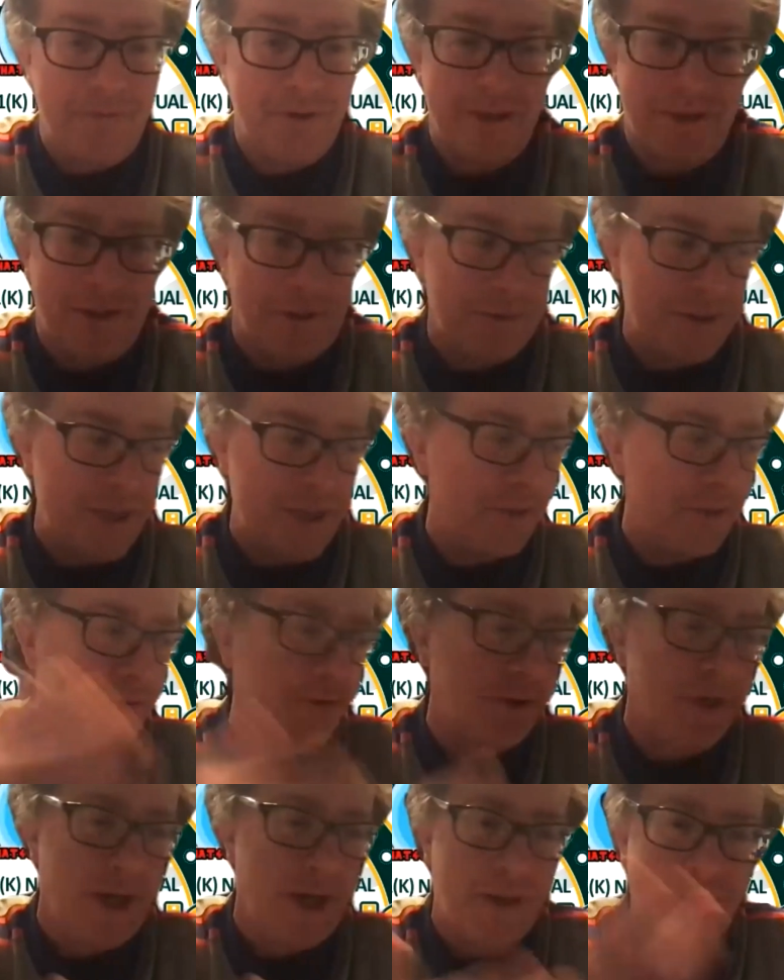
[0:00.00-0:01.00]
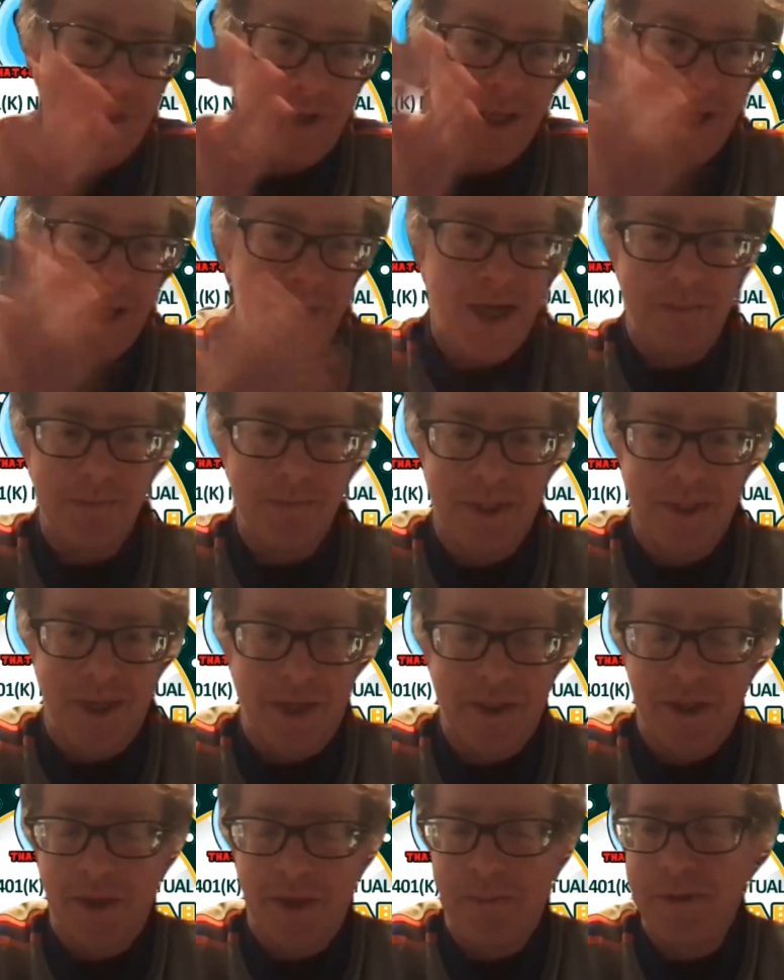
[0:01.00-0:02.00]
it. They were down 3-0. He comes in. I
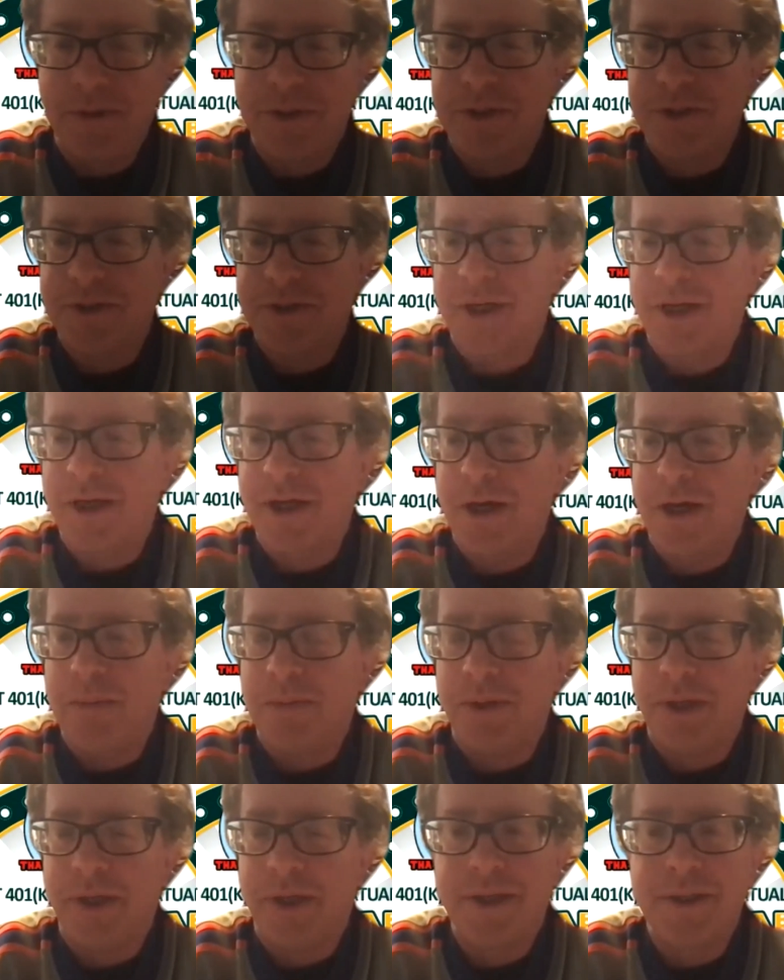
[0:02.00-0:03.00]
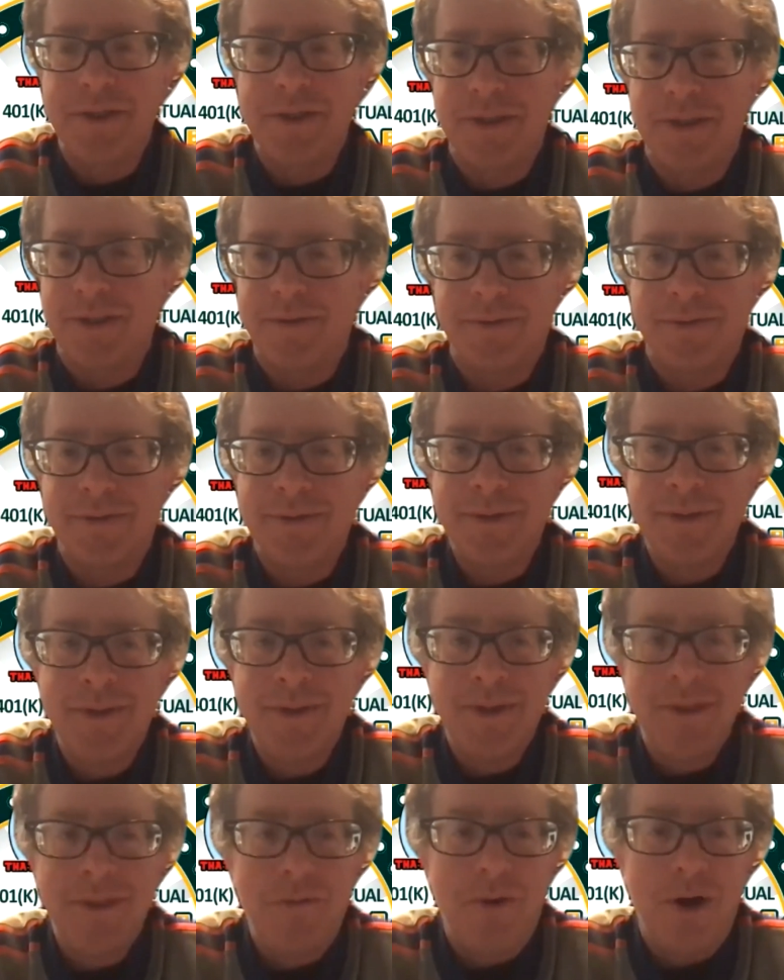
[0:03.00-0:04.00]
think he pitches like a couple innings, and
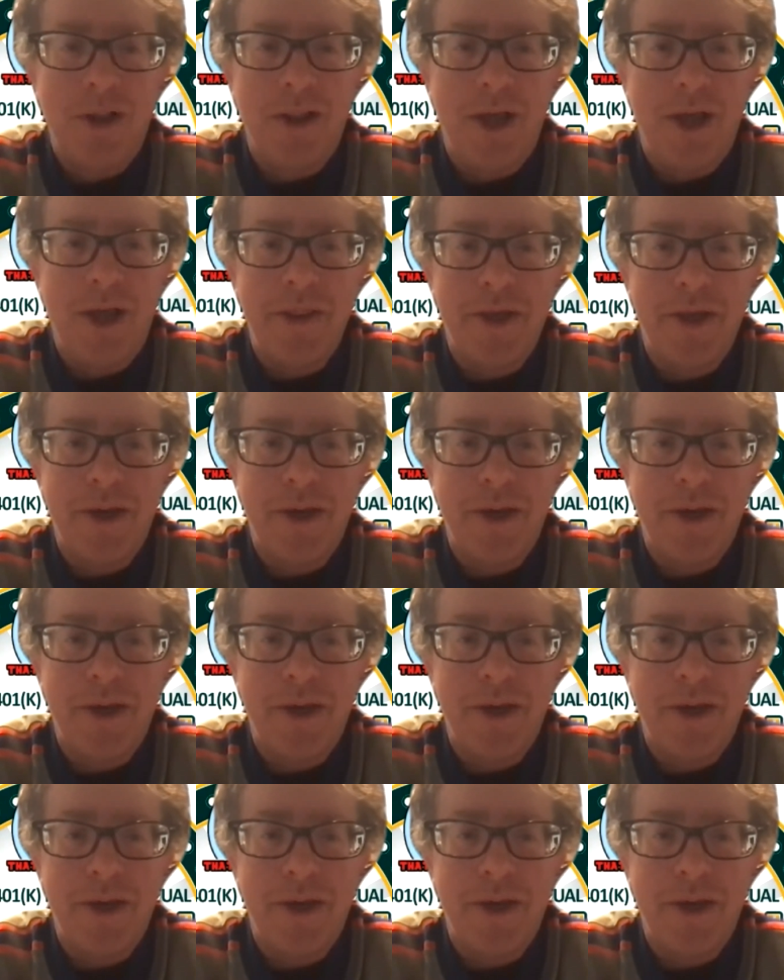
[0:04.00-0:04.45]
voila, they